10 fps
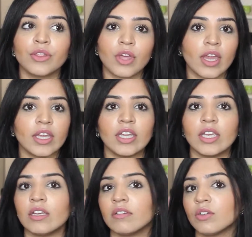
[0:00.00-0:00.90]

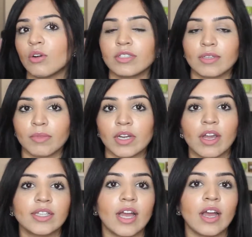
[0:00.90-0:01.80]
30 or something
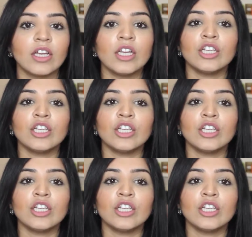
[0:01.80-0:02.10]
like that.